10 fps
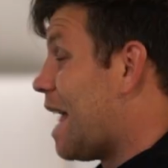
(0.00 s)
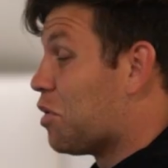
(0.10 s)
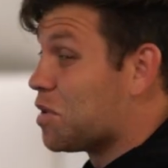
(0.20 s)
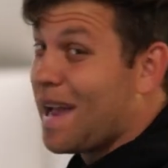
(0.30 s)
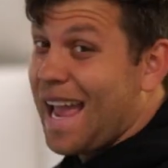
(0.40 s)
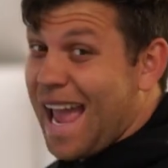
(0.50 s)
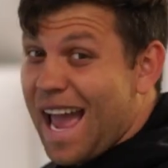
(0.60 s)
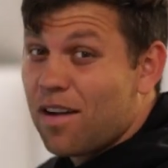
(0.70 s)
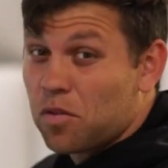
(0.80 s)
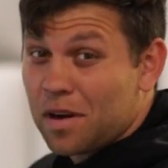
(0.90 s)
that was my
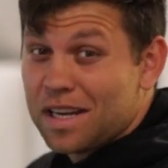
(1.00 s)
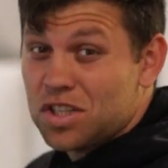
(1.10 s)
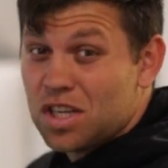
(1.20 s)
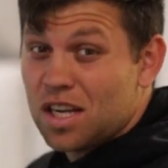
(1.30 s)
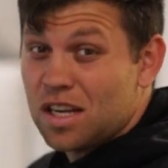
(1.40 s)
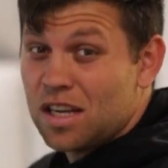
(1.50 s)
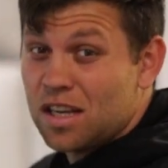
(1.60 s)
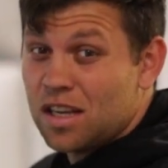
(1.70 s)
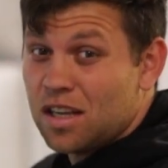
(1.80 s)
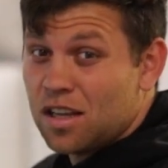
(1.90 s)
average
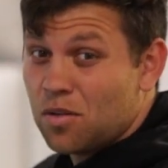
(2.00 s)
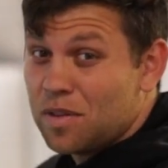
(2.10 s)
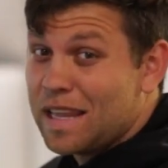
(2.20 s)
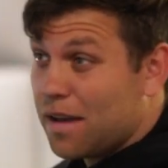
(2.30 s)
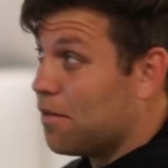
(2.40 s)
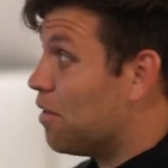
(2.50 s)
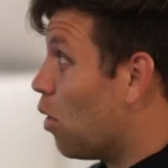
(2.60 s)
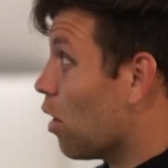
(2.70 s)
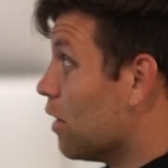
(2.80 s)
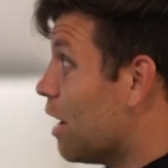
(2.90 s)
with the
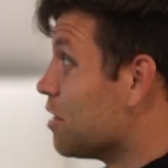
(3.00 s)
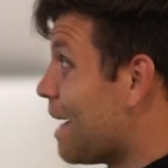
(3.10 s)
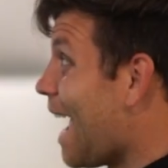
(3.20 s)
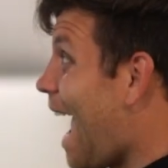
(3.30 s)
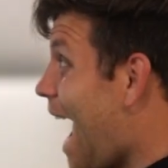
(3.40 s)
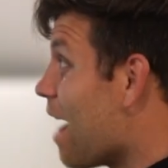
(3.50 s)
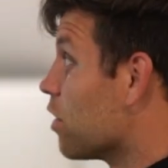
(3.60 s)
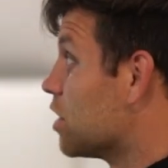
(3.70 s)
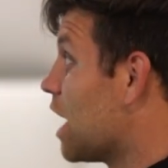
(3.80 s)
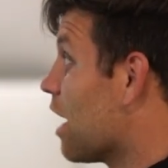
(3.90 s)
M4. That was my
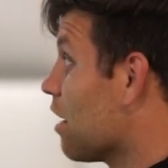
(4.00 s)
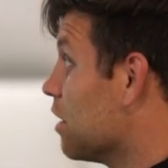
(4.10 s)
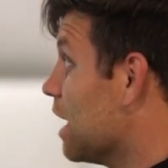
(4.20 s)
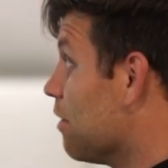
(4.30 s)
average carry with the